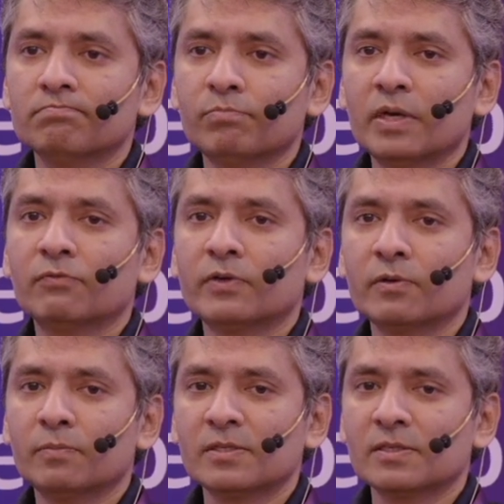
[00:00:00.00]
build for your
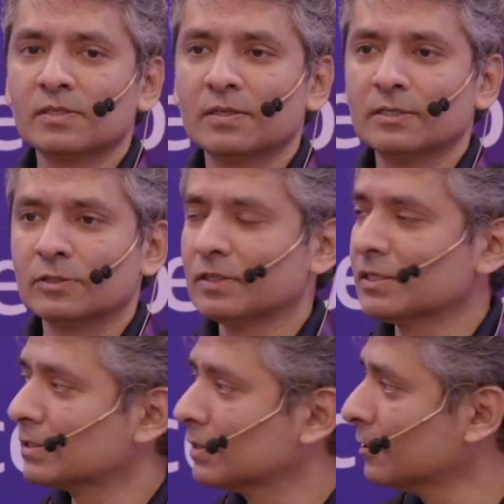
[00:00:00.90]
business, right? So that's
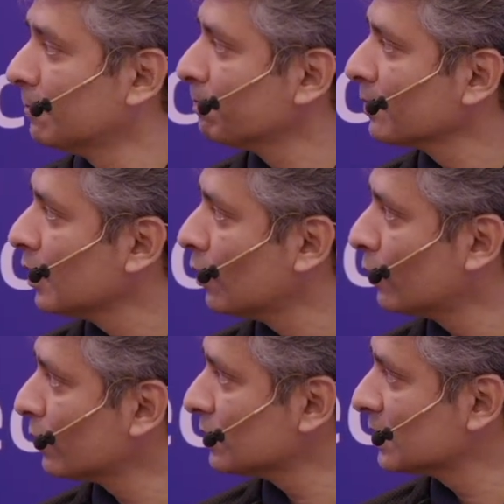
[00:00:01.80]
the
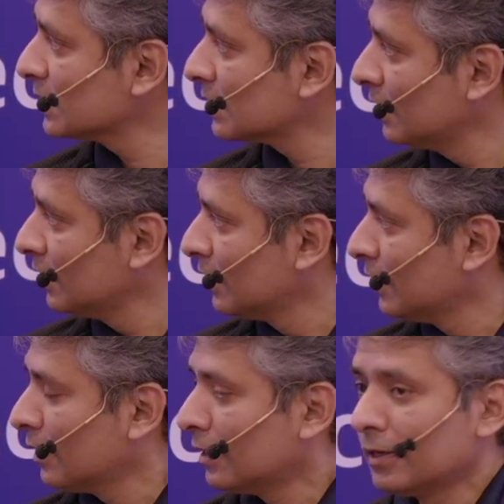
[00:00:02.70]
overall gist.
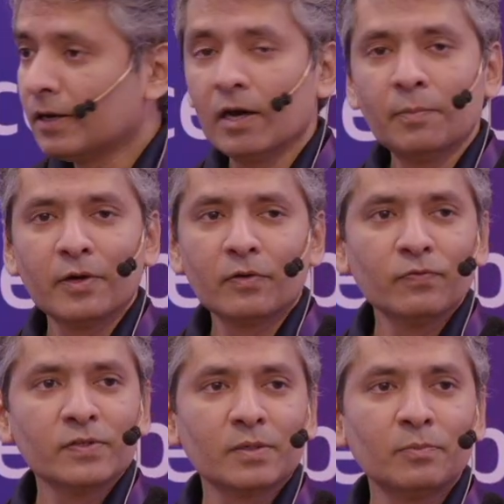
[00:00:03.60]
I'll be around
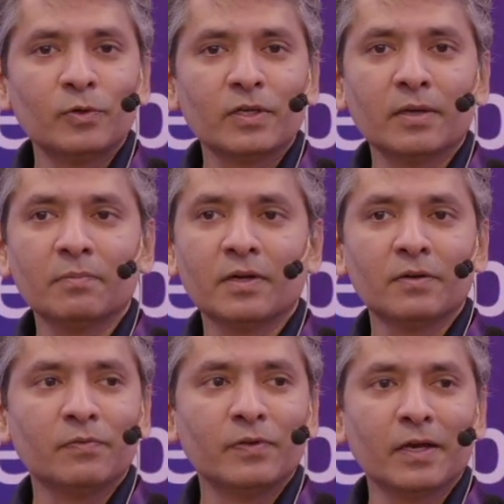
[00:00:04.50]
for some more time, and
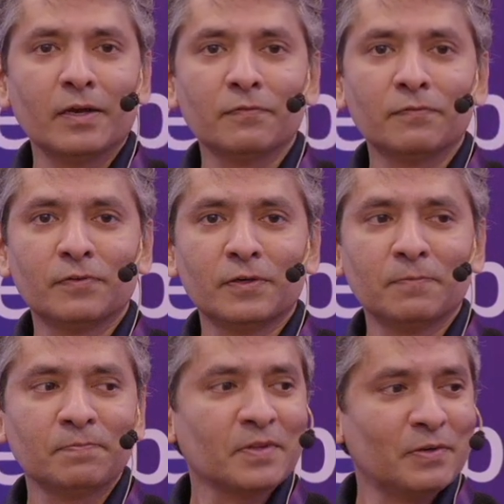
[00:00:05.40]
we have
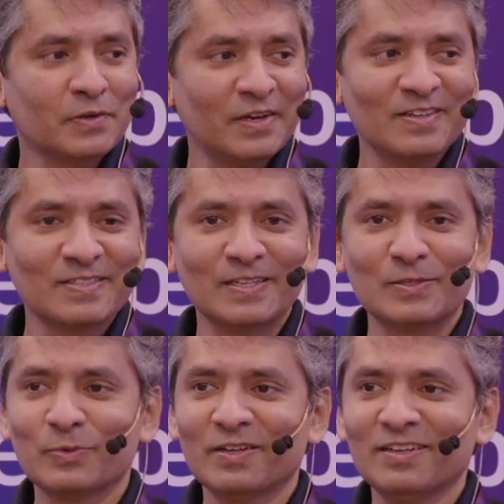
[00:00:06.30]
our colleagues as
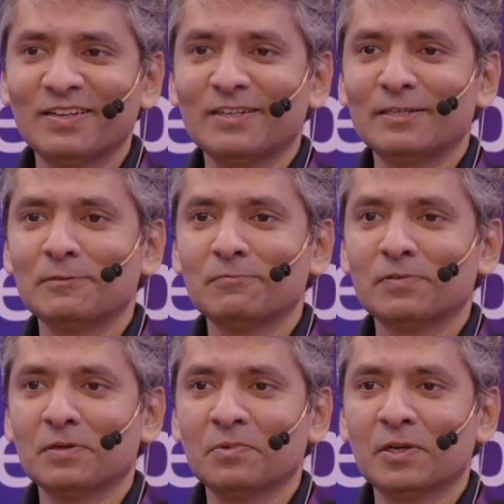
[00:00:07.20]
well
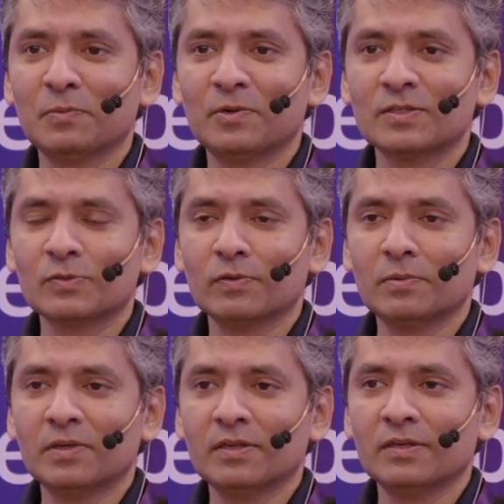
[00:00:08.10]
from AWS will
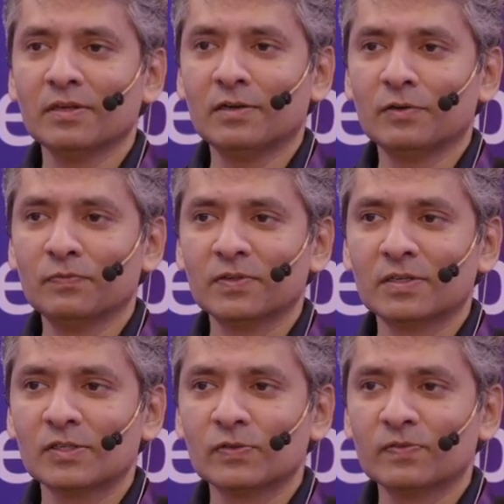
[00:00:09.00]
be around for the
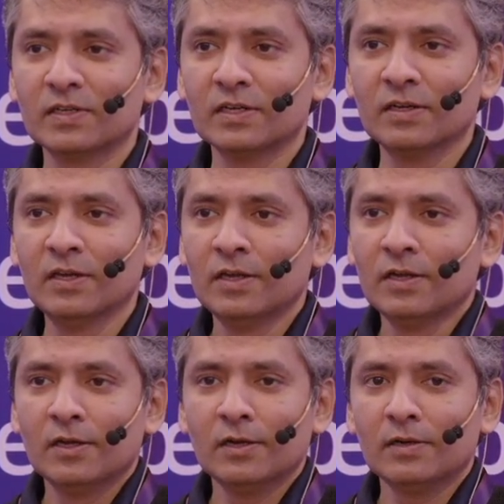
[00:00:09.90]
rest of the day.
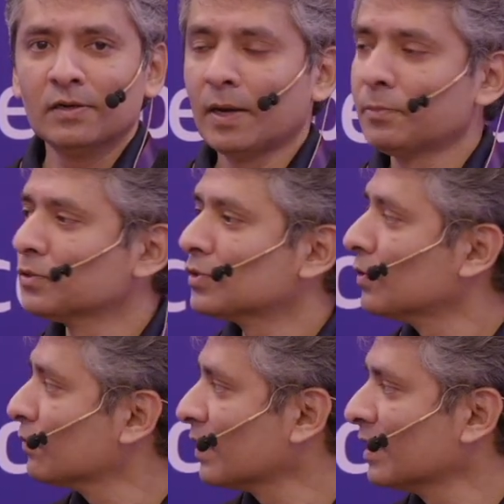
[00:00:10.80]
Happy to sort
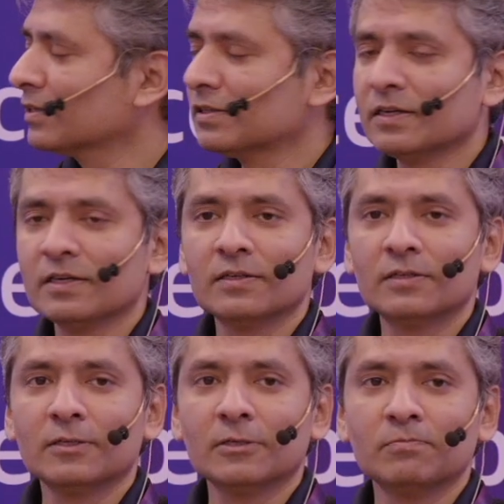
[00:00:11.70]
of connect and
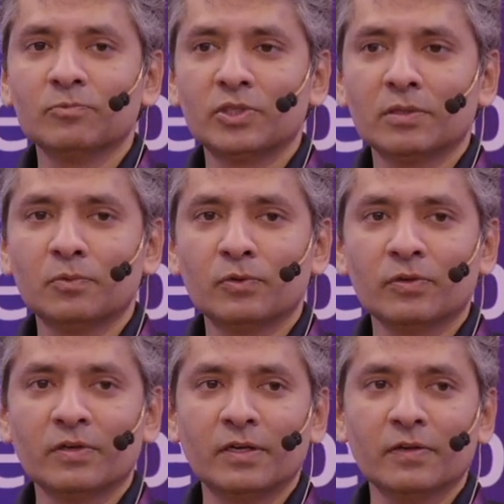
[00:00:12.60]
share more
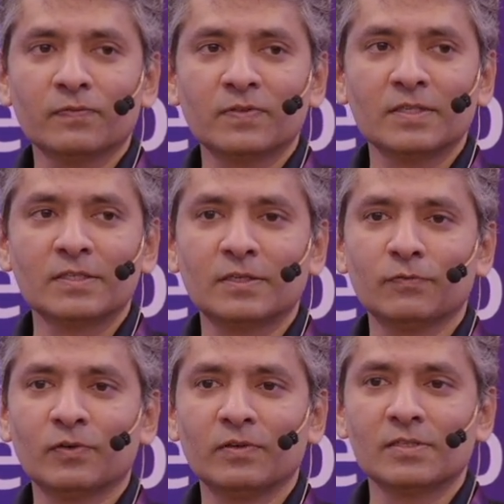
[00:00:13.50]
on any of these if
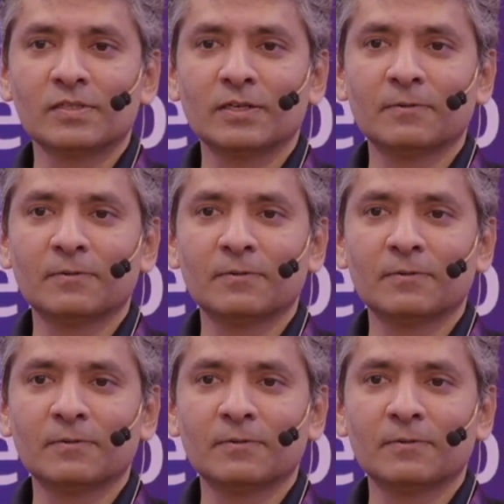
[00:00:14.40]
you're interested.